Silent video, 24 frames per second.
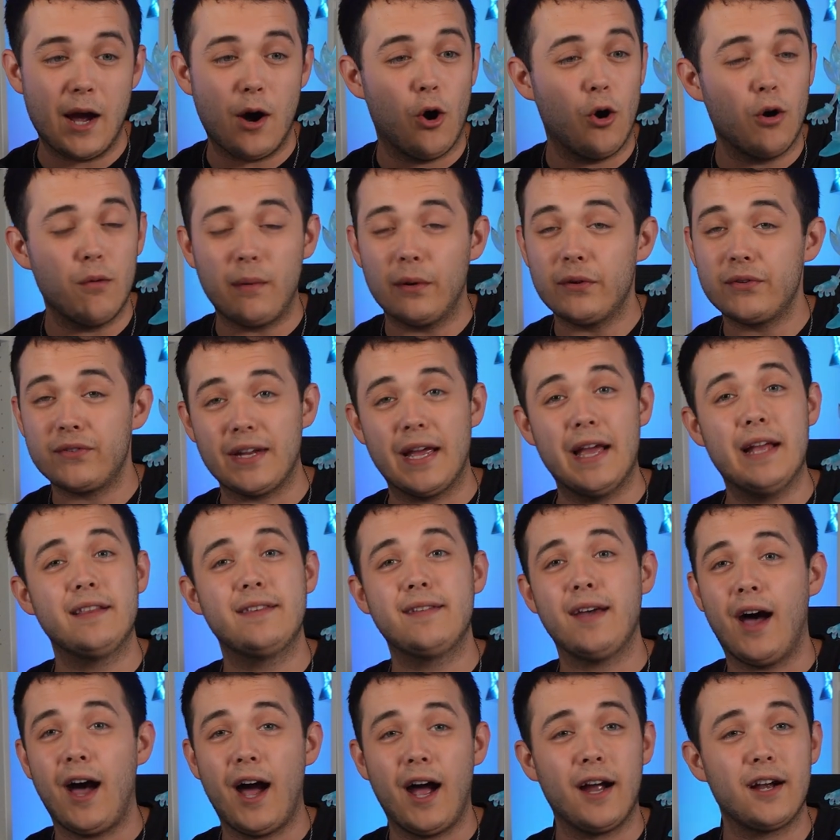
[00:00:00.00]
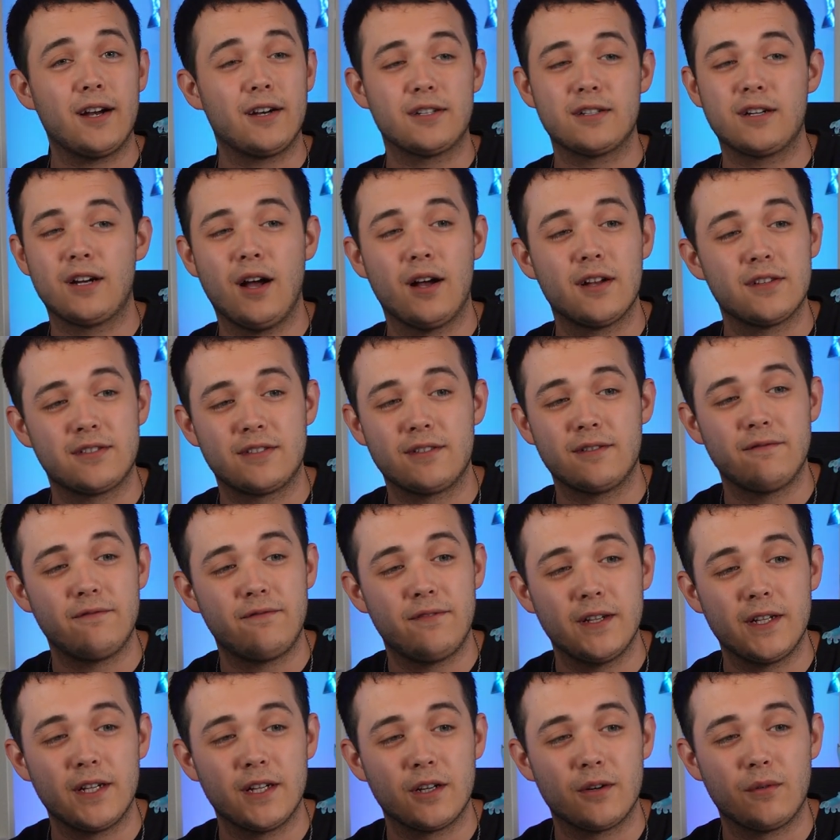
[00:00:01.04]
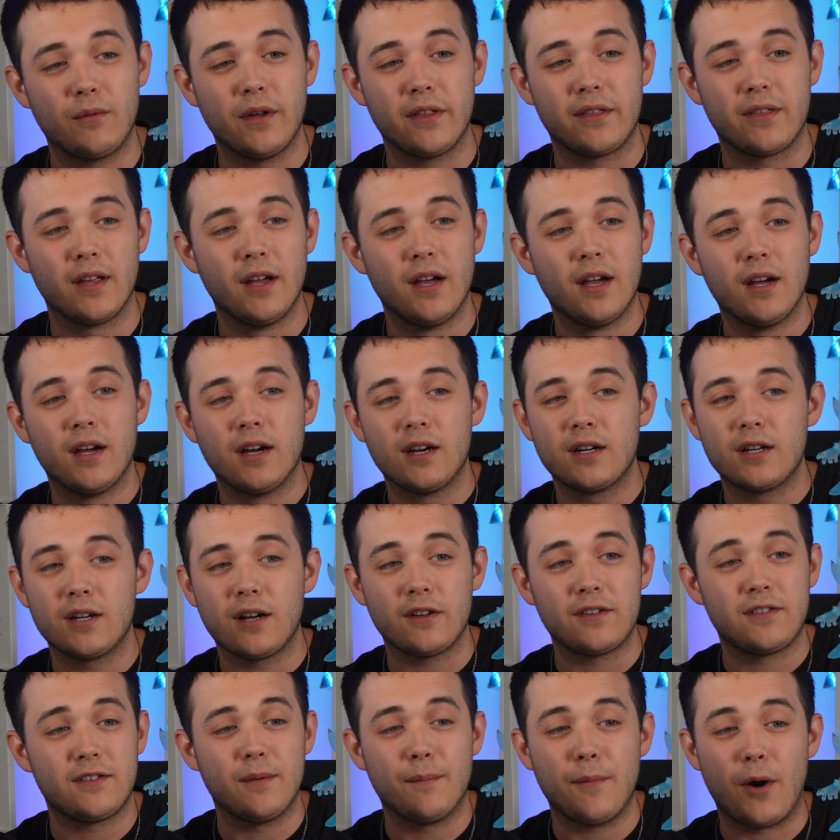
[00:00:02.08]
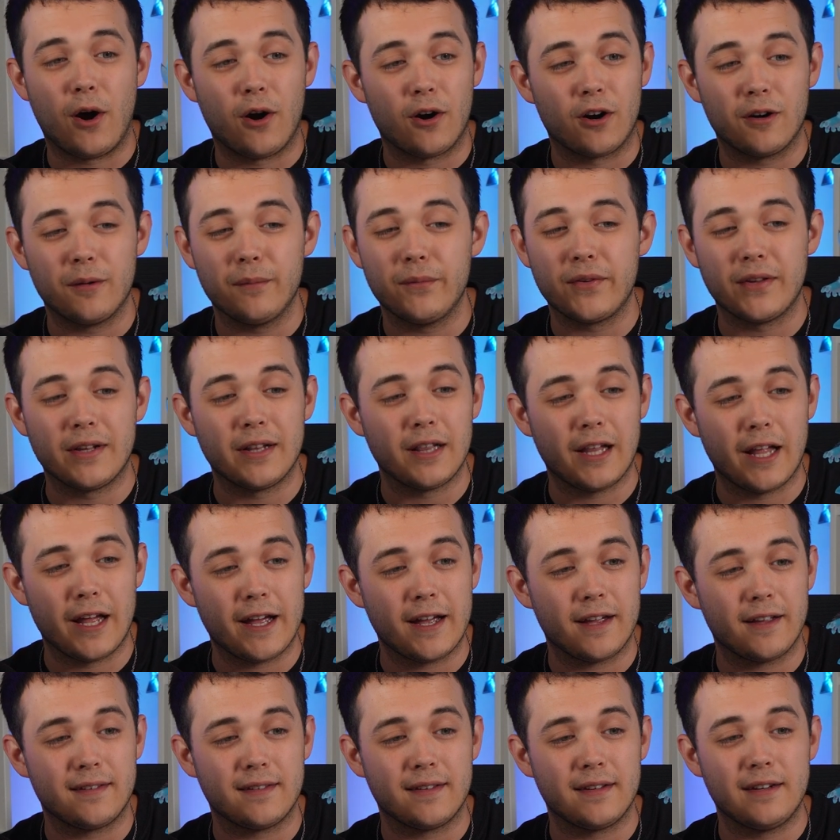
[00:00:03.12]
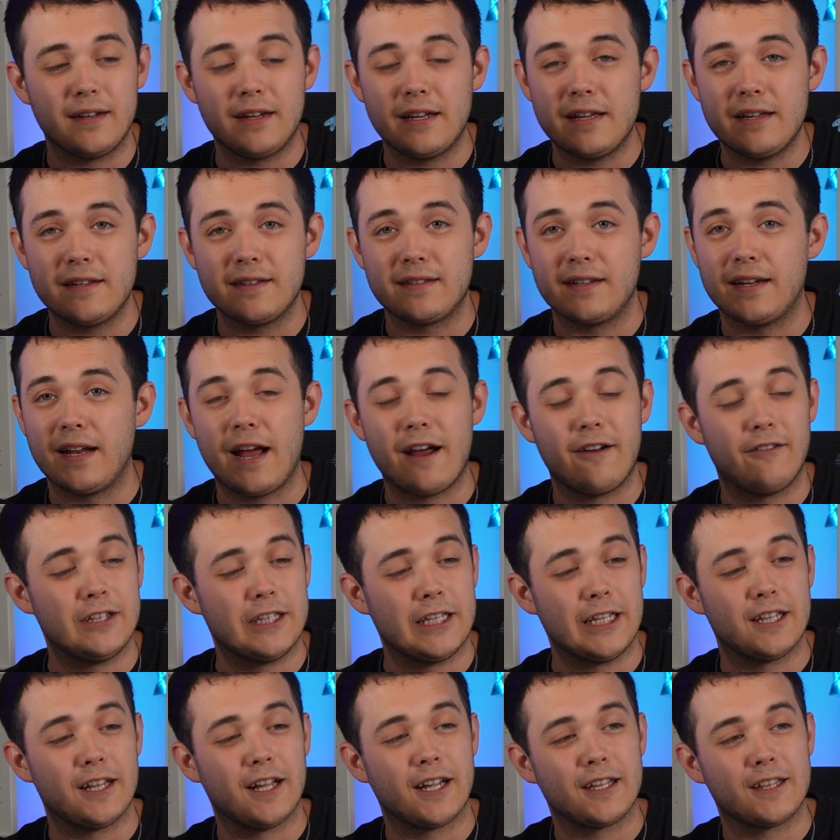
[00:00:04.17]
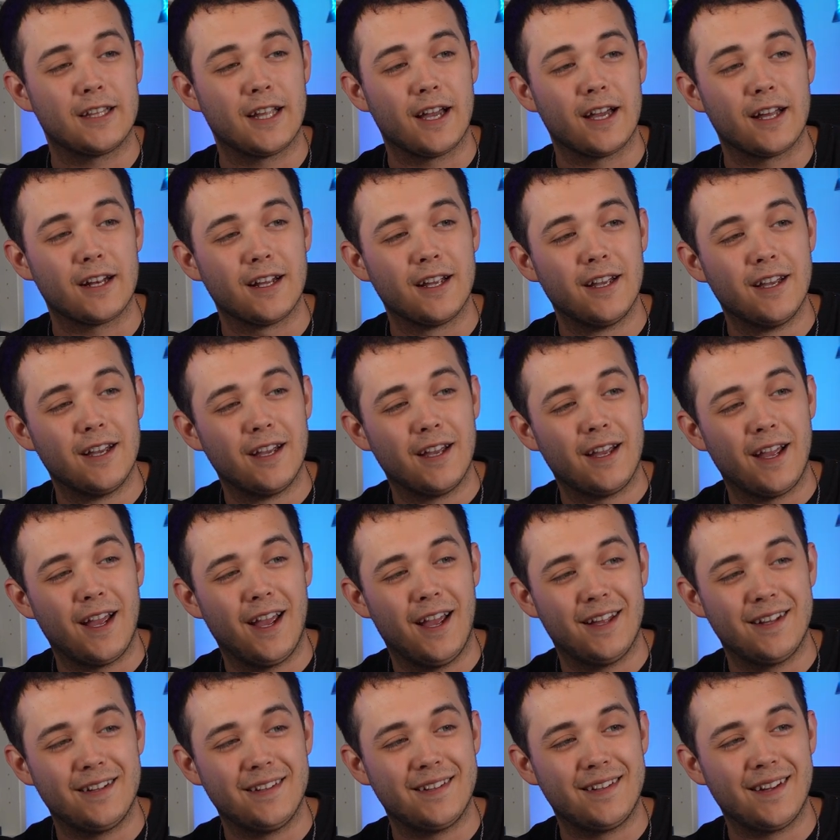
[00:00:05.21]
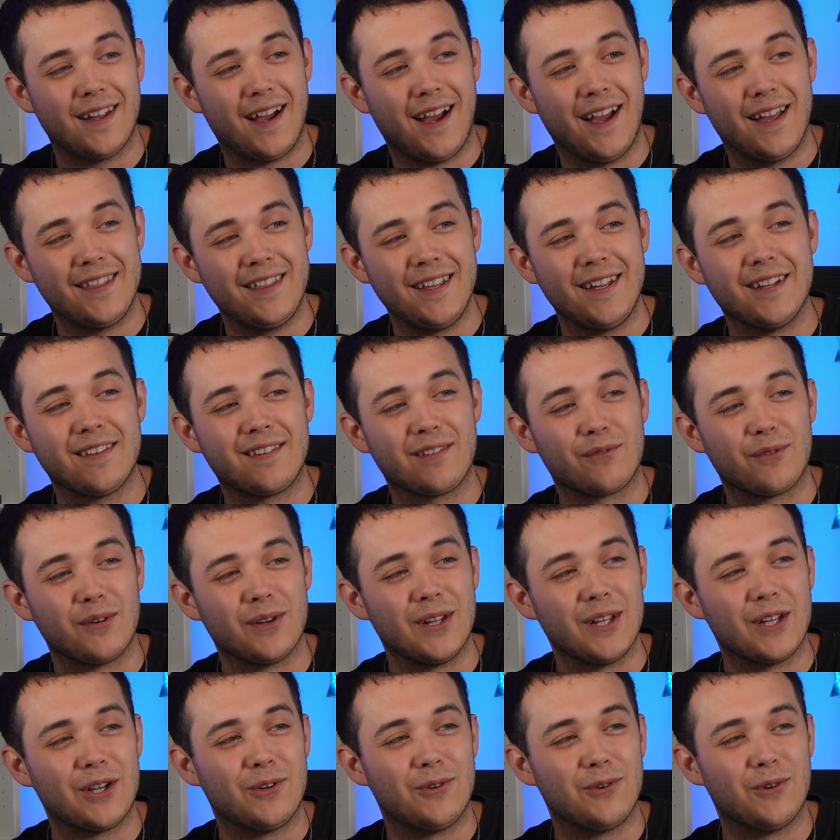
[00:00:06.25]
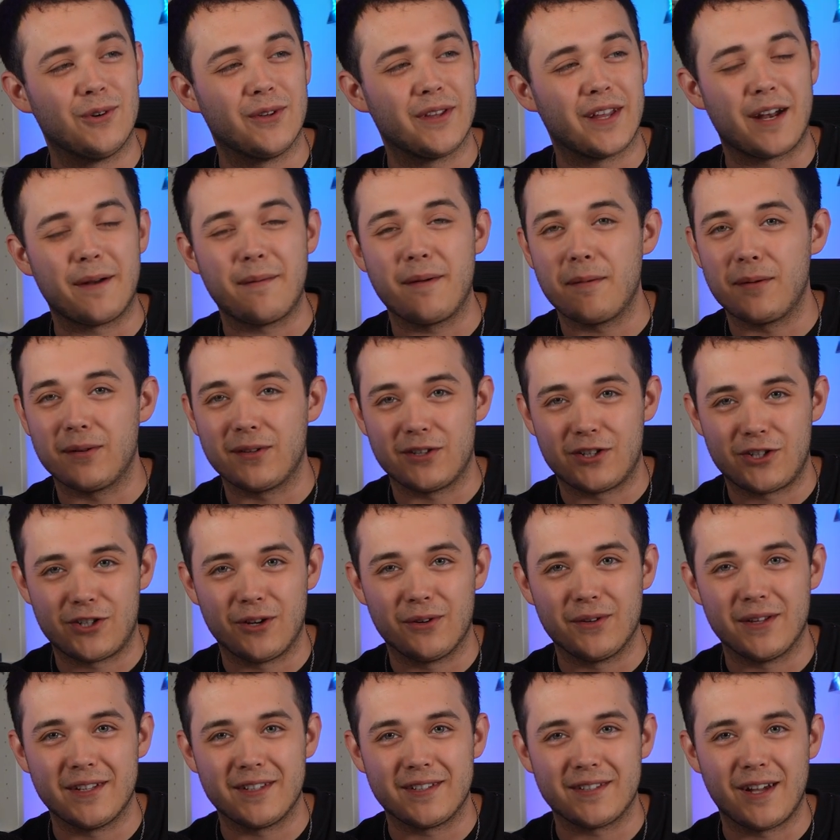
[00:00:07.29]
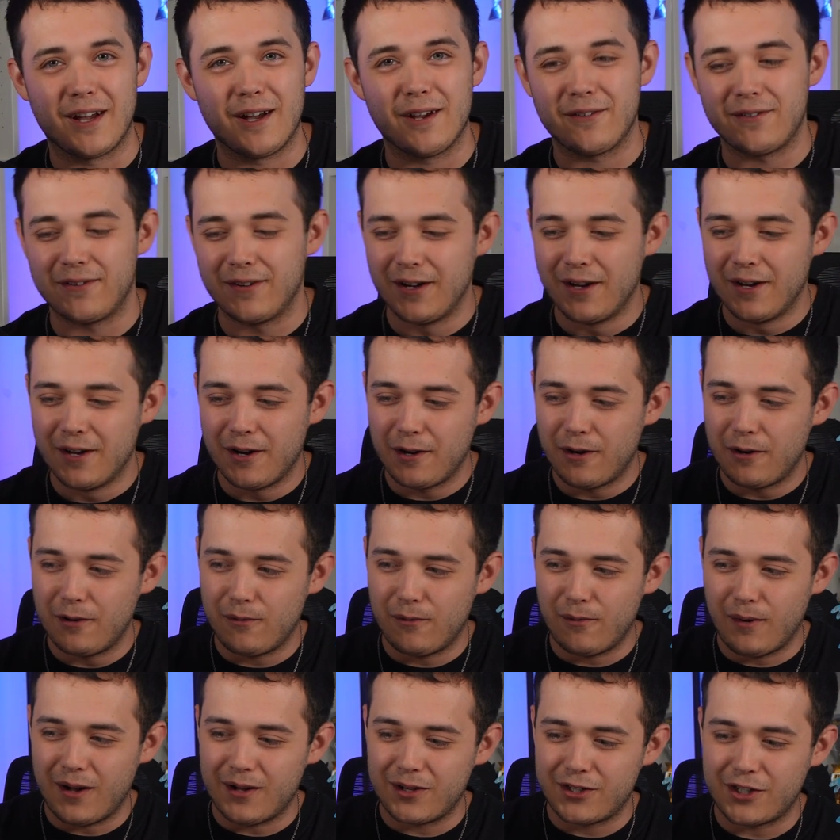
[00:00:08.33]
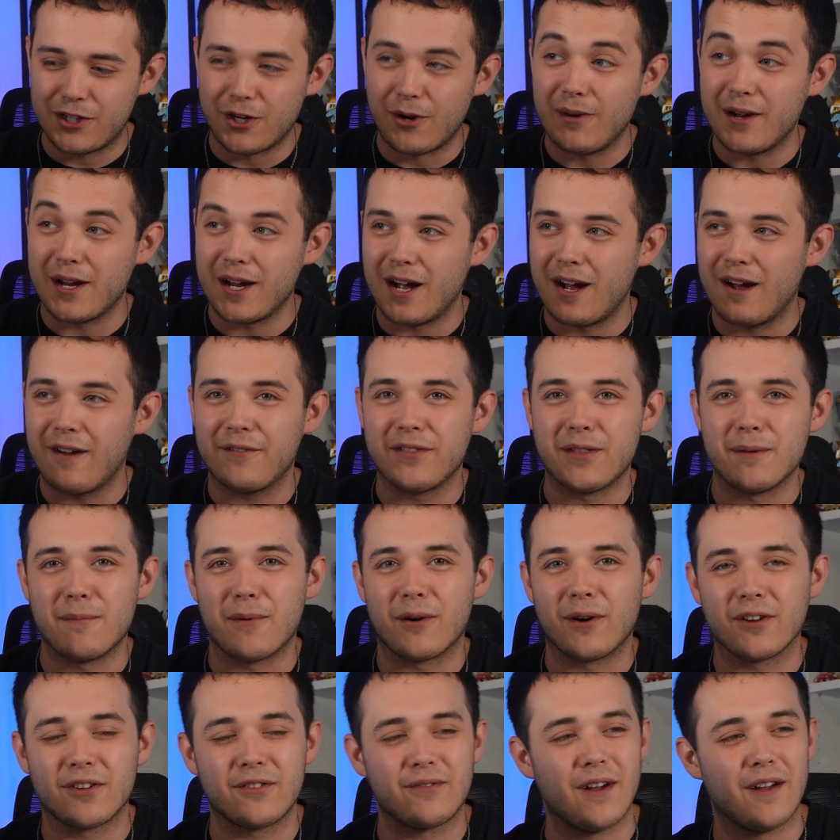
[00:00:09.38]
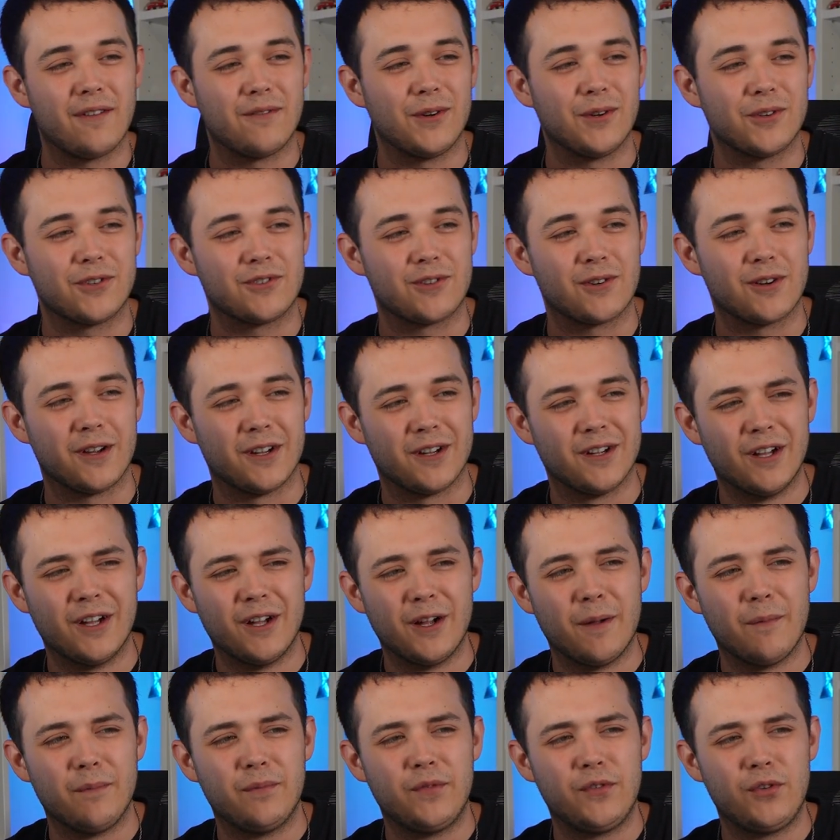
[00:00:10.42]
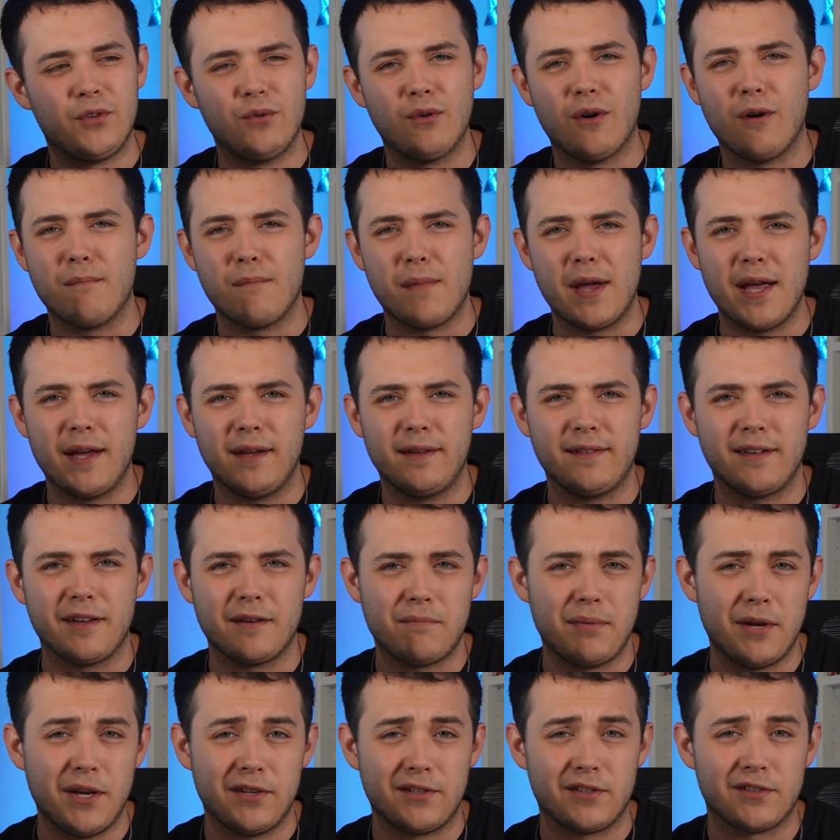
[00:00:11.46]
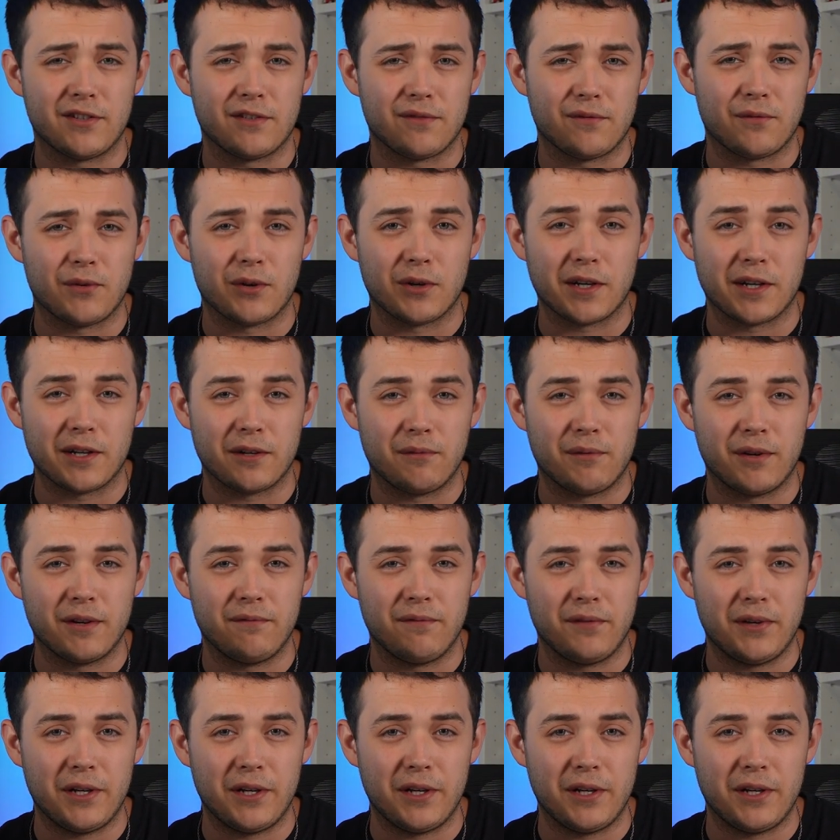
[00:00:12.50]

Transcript: almost entire custom figure with custom arms and legs and knees and everything like that. And I think it's really cool that I'm able to show this off while showing off the Mars 5 Ultra. Two amazing pieces of work in one